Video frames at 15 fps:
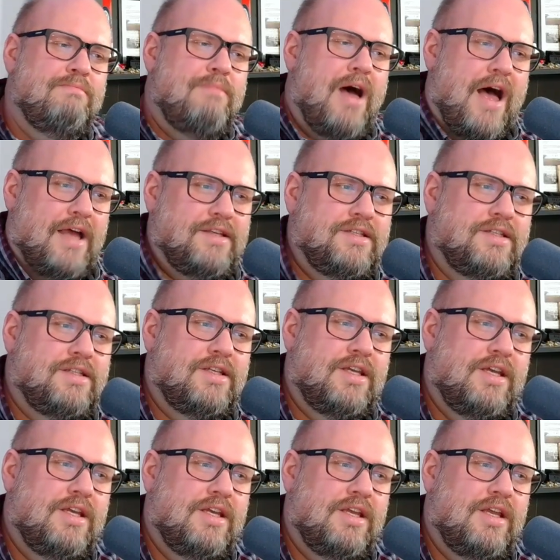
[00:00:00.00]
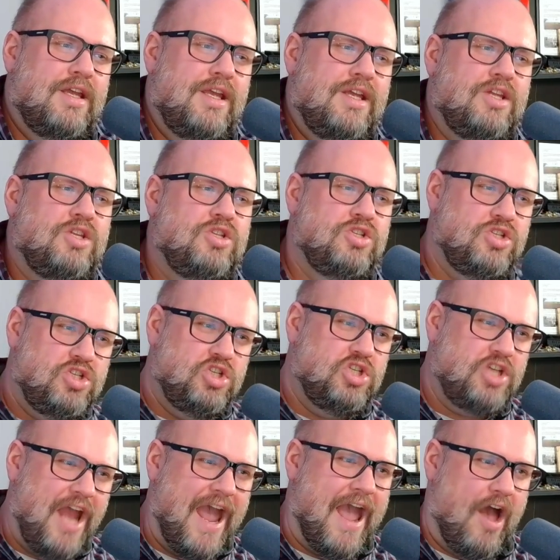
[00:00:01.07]
Musk in
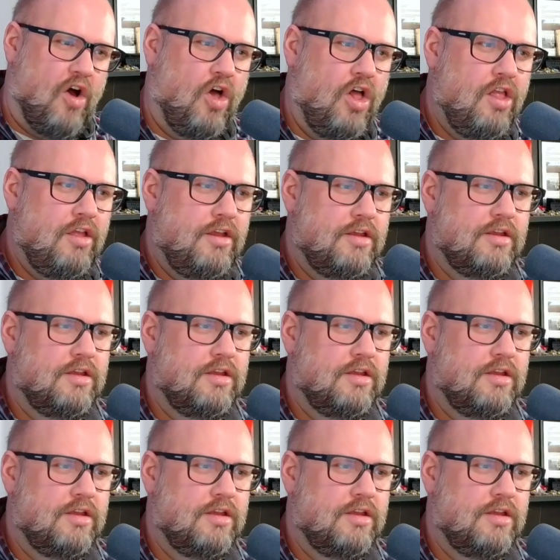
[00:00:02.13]
jail